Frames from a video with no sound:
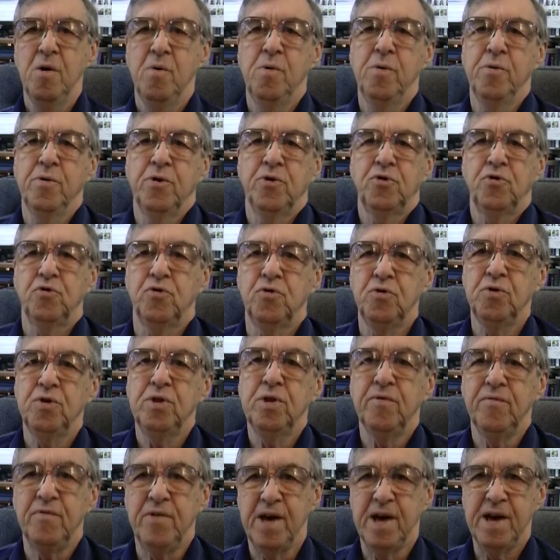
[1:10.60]
Well, the truth
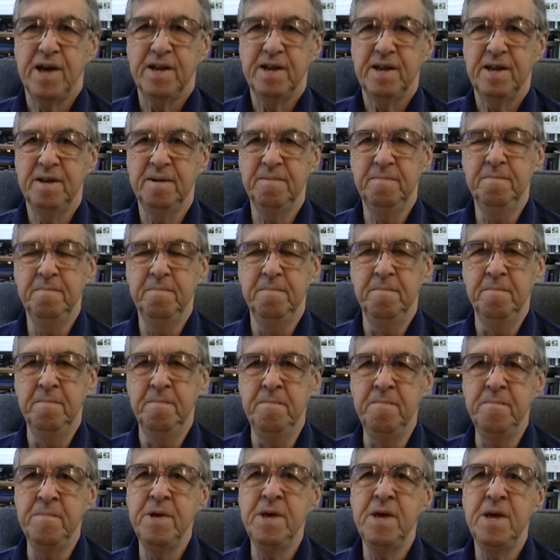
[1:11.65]
of that
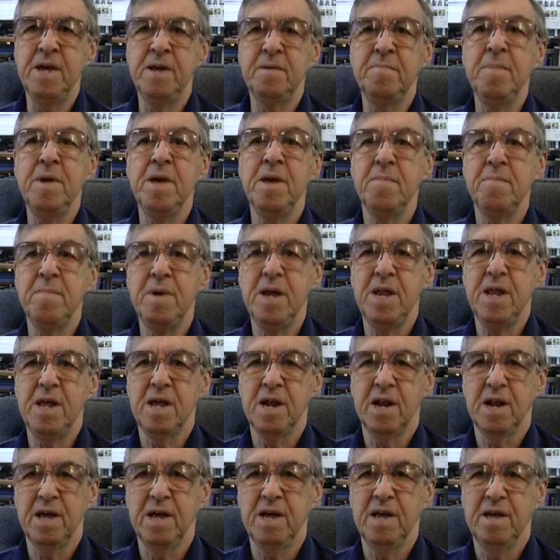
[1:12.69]
hit me
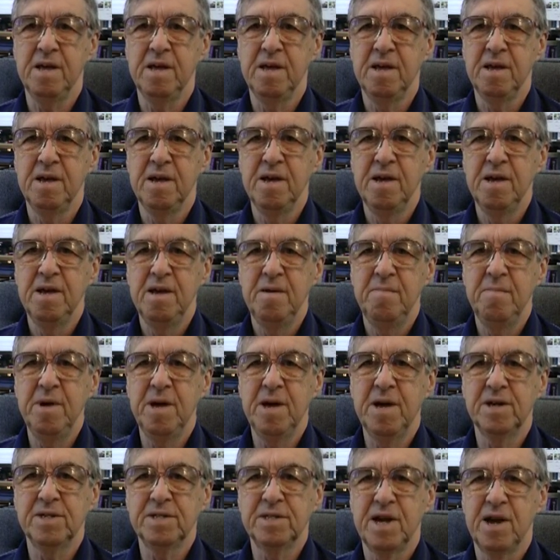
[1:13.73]
immediately,
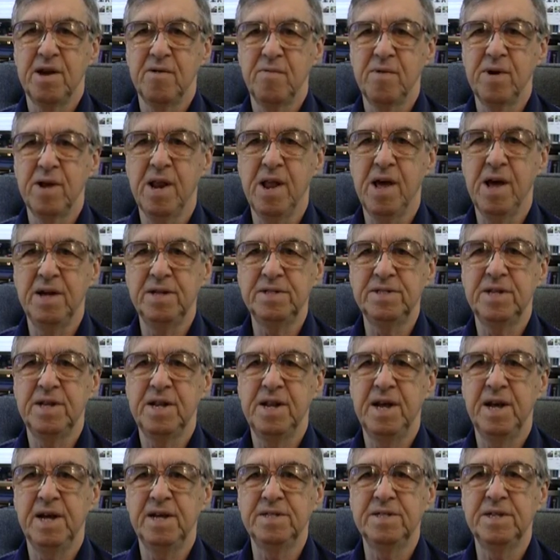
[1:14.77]
because I realized
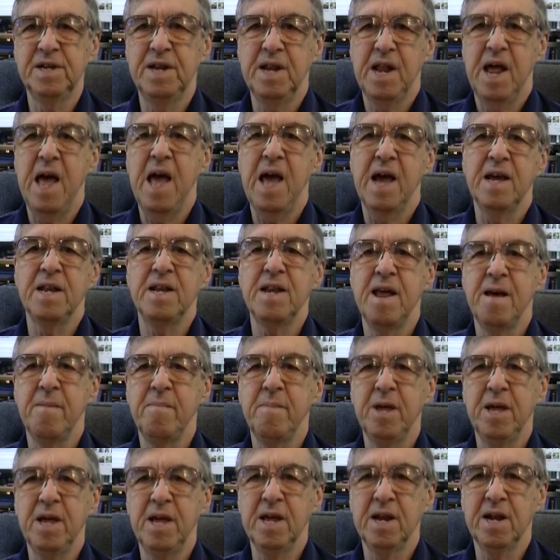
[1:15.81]
that as an
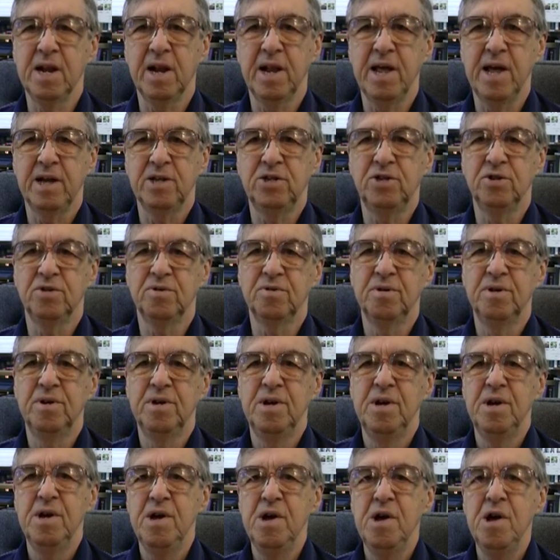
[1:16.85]
academic intellectual,
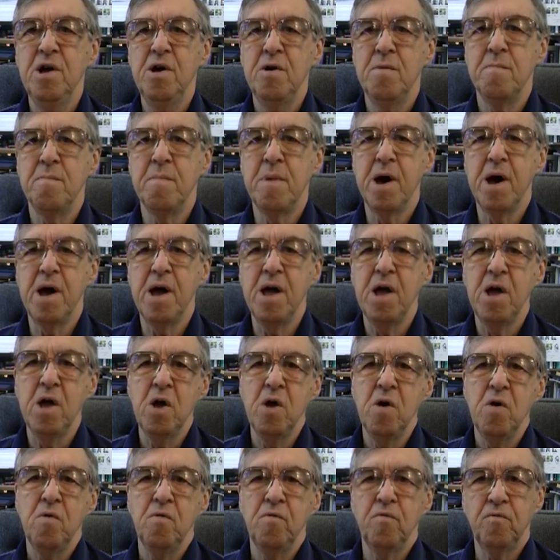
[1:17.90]
my
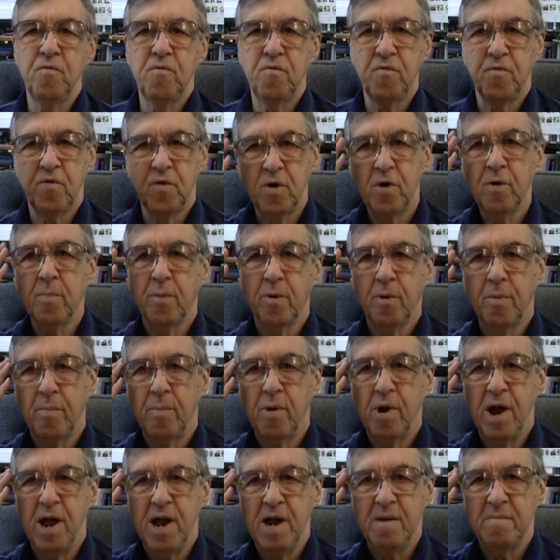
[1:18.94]
verbal
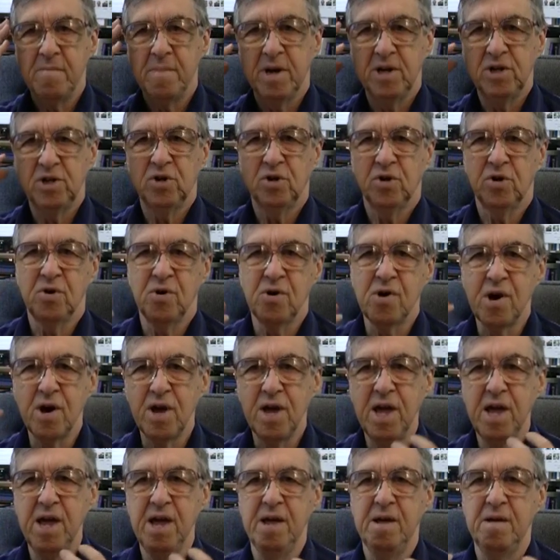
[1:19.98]
brain, my
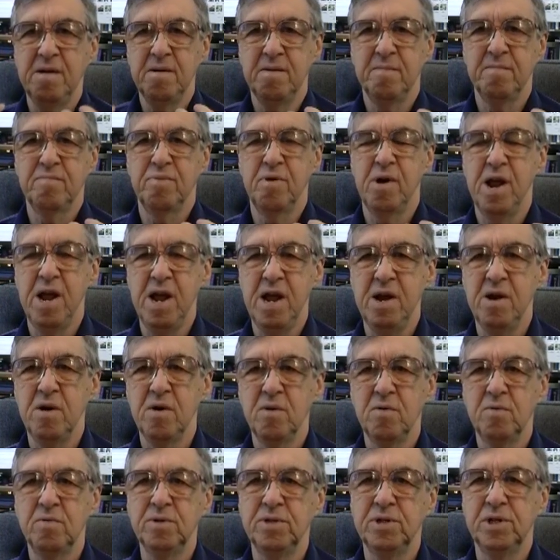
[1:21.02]
talking brain,
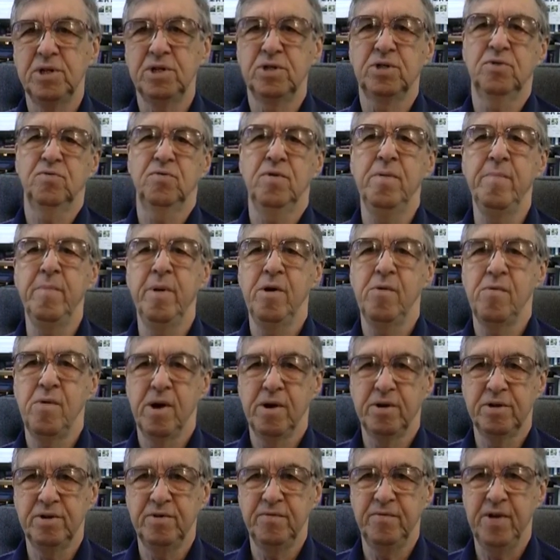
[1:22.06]
was extremely
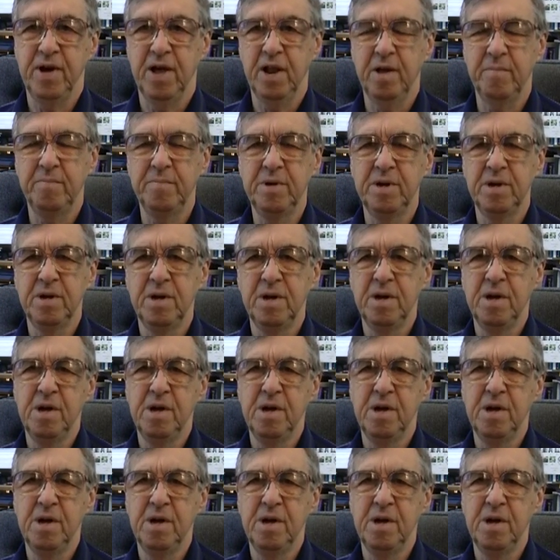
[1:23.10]
well developed,